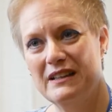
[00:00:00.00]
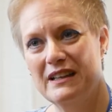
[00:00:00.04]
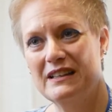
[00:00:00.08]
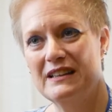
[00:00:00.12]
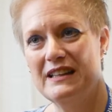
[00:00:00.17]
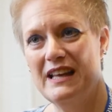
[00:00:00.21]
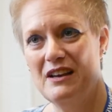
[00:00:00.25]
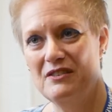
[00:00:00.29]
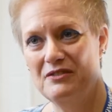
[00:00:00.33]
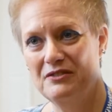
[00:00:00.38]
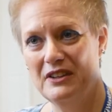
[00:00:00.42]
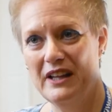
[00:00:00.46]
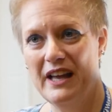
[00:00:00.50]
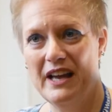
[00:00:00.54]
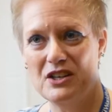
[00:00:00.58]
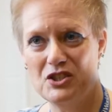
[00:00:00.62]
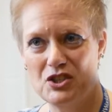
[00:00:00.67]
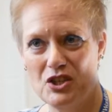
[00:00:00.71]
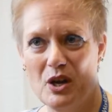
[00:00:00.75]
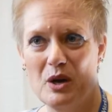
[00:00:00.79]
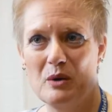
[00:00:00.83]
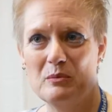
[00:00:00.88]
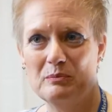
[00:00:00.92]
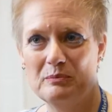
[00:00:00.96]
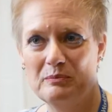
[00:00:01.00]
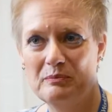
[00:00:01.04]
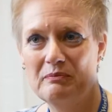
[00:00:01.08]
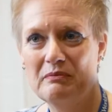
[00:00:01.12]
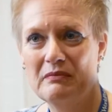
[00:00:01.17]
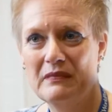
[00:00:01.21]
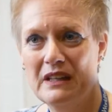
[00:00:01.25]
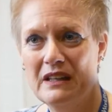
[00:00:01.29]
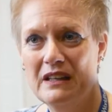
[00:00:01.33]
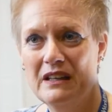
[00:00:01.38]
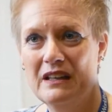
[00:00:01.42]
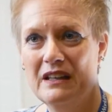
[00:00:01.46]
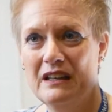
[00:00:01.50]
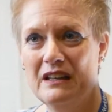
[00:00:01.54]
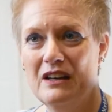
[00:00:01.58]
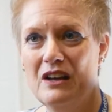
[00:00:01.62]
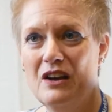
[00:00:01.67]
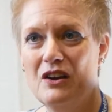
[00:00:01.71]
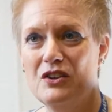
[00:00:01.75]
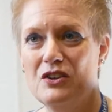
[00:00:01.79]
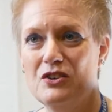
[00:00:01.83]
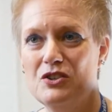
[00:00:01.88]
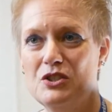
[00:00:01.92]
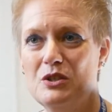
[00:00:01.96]
like that flash up. You
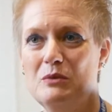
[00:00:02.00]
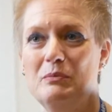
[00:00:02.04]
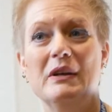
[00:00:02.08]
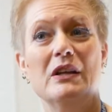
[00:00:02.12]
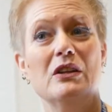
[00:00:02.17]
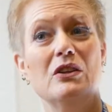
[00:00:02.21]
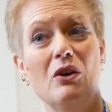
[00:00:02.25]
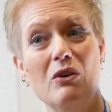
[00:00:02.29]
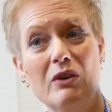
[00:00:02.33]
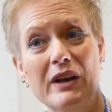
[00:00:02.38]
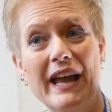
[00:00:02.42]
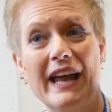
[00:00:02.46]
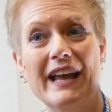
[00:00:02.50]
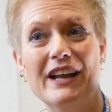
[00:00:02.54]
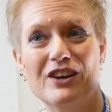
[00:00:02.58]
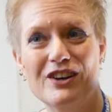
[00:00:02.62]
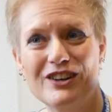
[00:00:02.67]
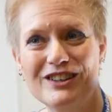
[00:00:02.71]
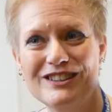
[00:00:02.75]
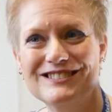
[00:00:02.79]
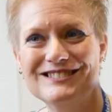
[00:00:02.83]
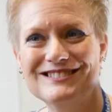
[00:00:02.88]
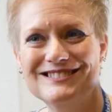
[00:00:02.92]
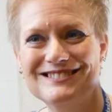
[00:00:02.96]
know, there should be a locator